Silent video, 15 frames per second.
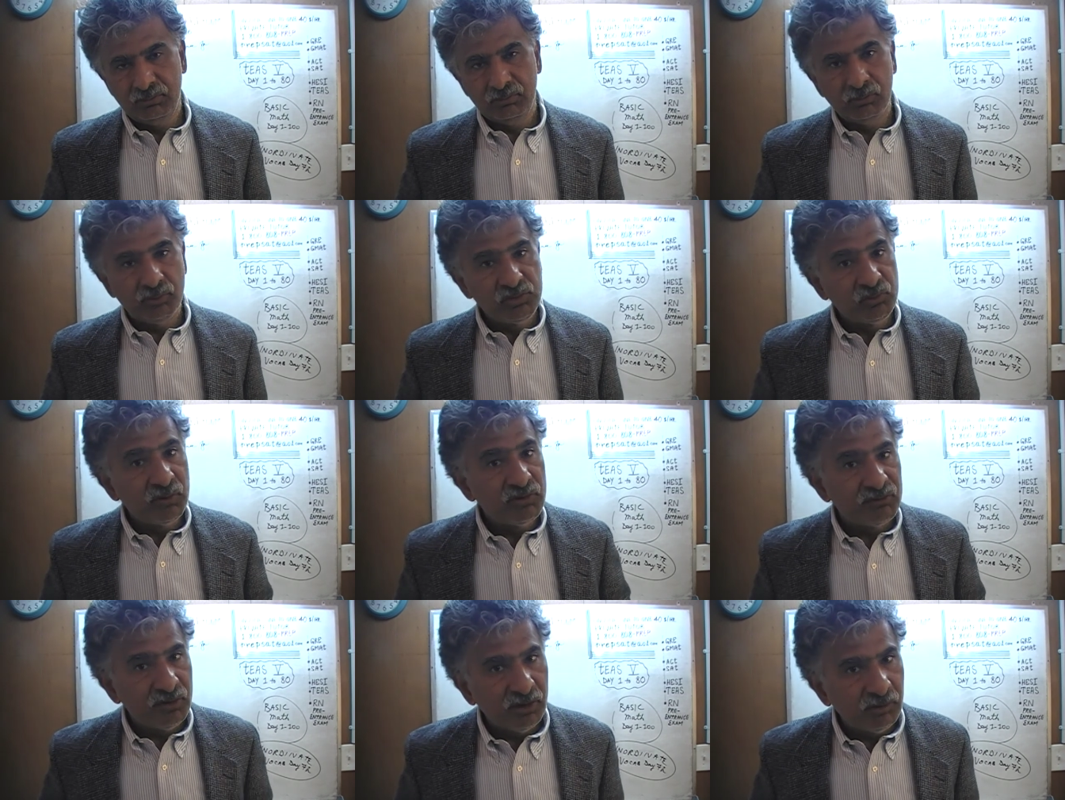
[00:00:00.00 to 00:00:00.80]
So which one
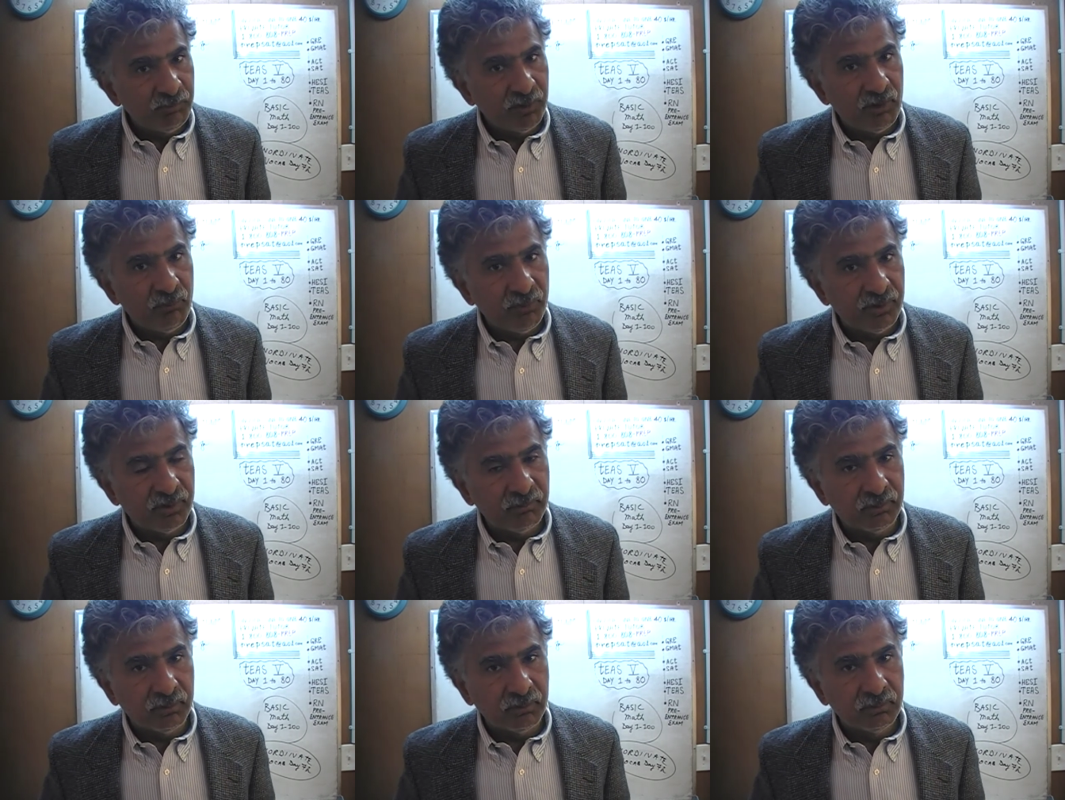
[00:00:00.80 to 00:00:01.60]
is the independent
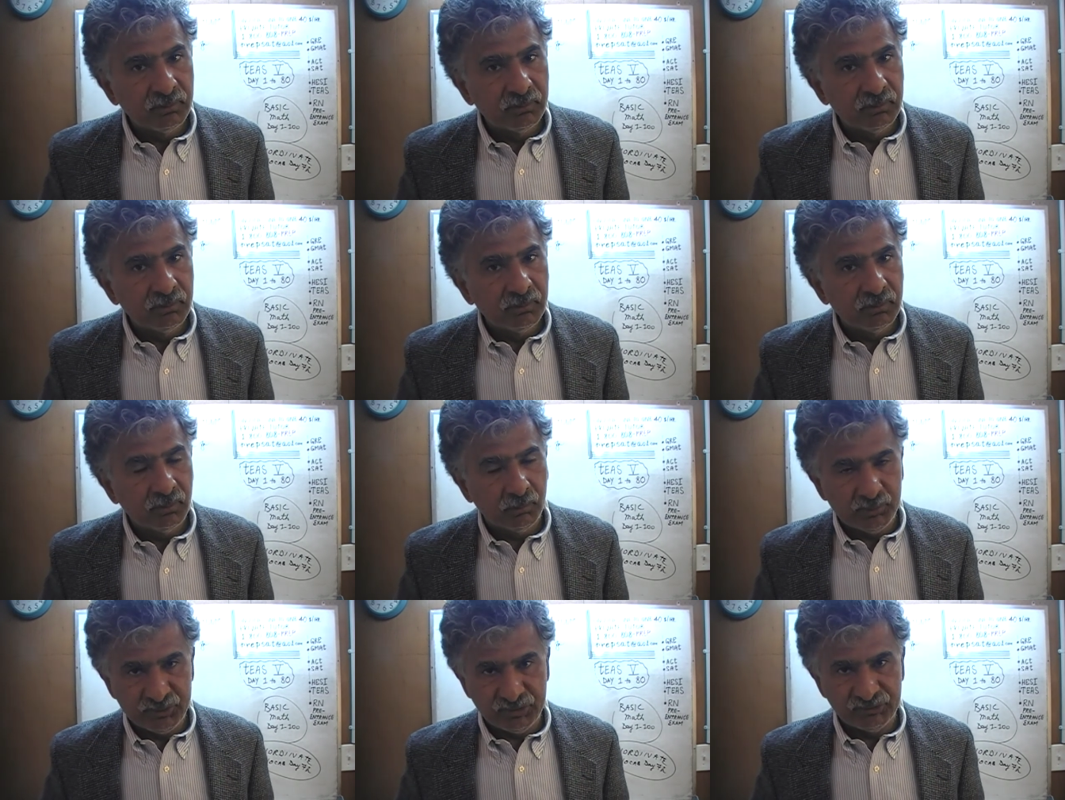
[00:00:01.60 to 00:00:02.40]
variable?
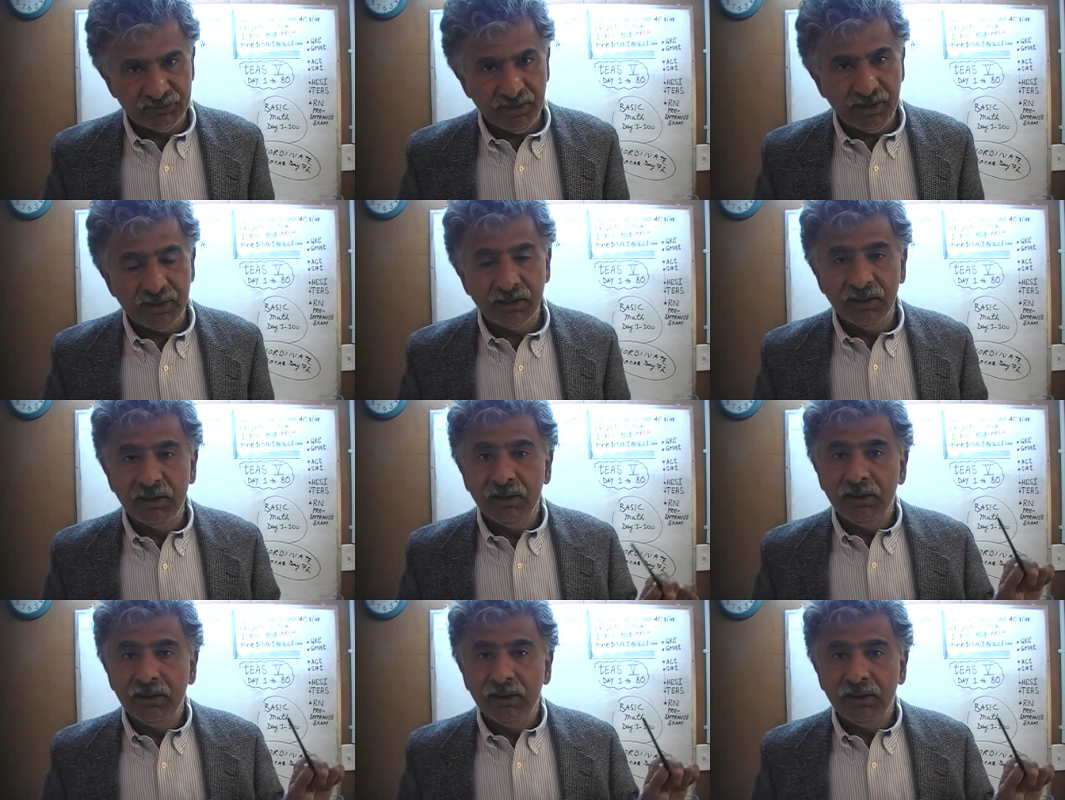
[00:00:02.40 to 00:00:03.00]
Well, we just said it.